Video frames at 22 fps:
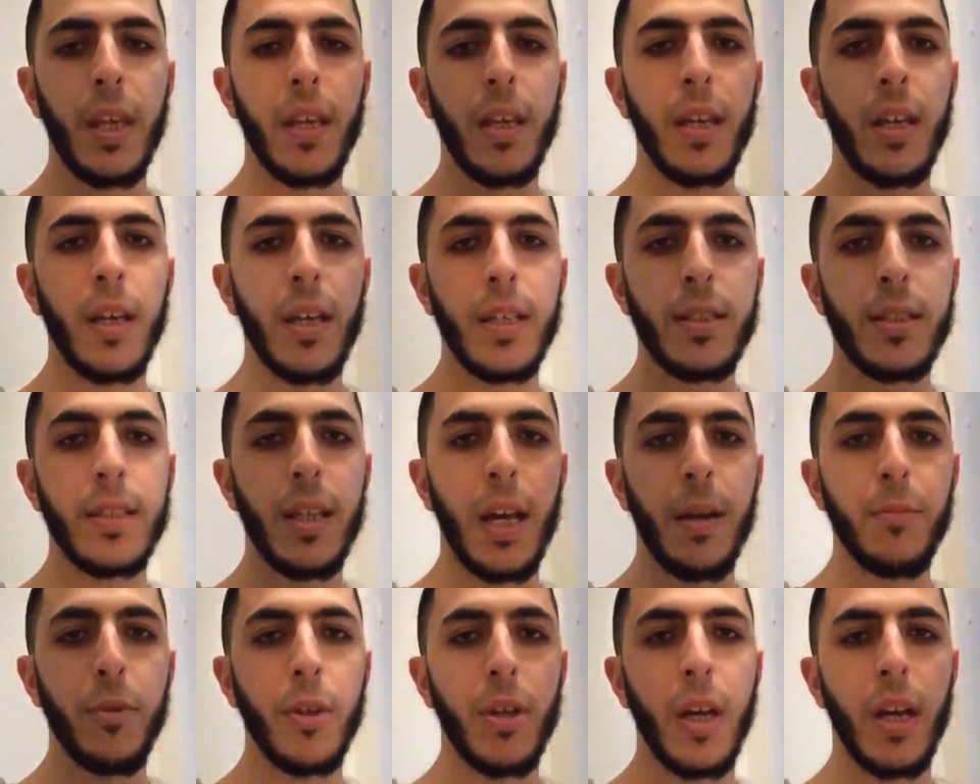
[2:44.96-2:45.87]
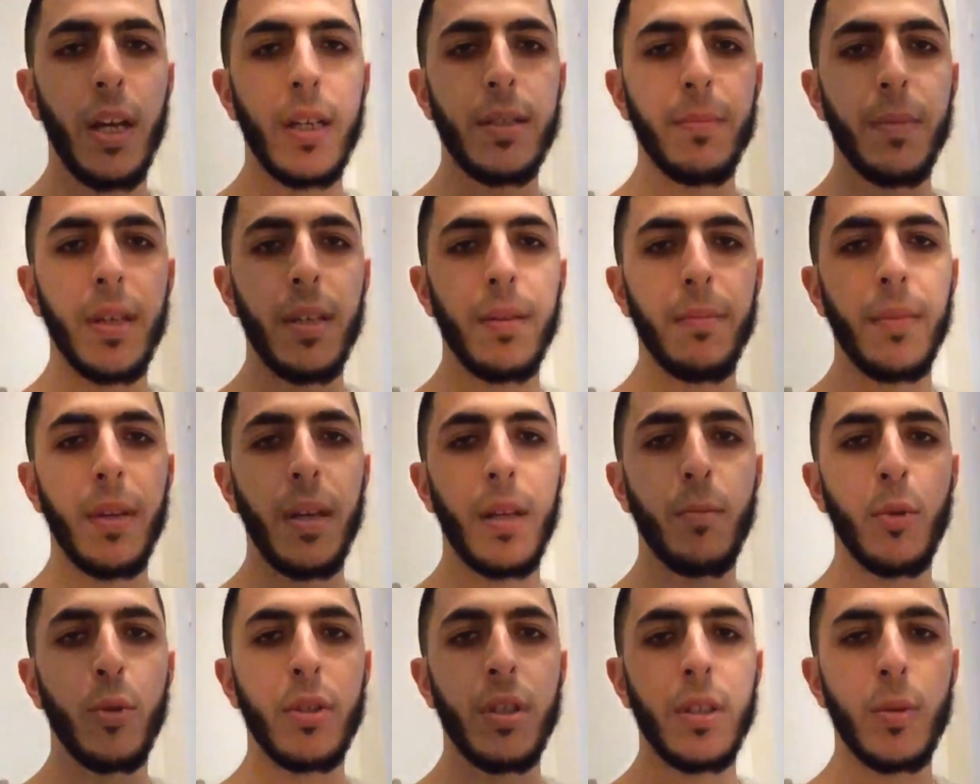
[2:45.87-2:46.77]
think uh, it's time you guys meet me
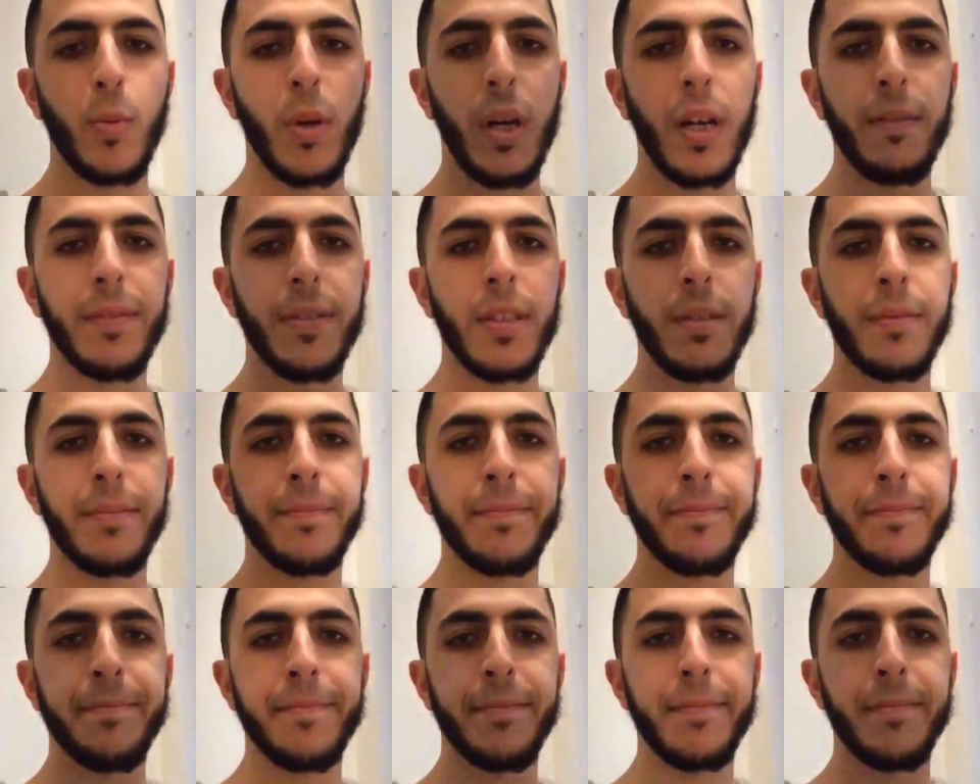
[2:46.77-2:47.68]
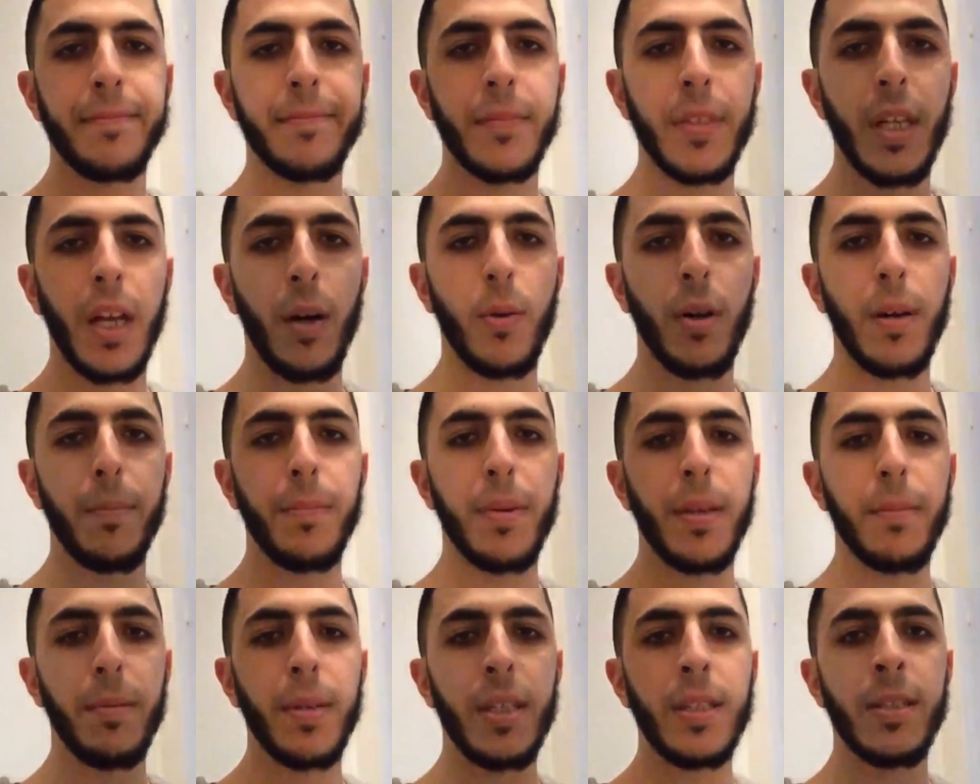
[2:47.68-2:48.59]
and Musa's wives, our
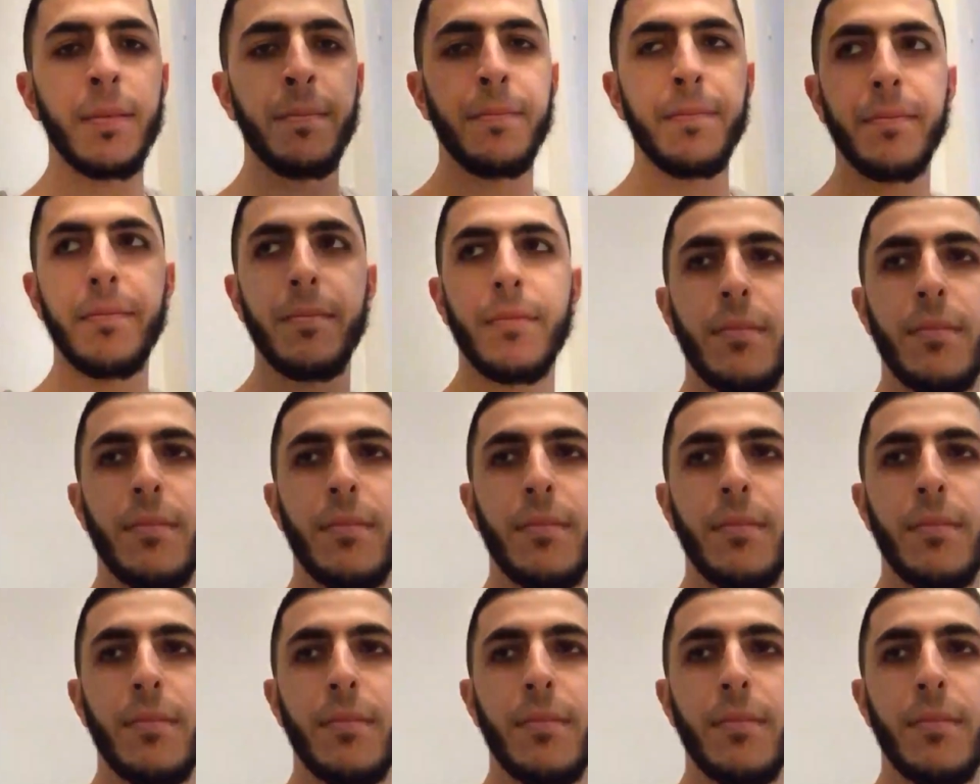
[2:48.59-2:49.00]
Habibis.